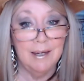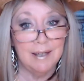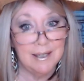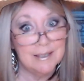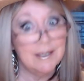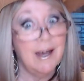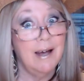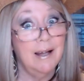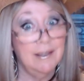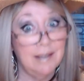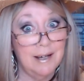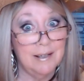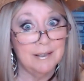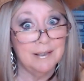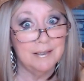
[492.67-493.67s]
gets a
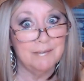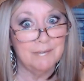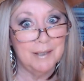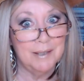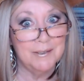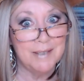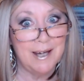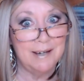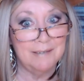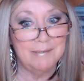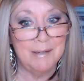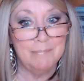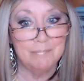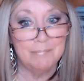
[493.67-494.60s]
lot of different meals out of it.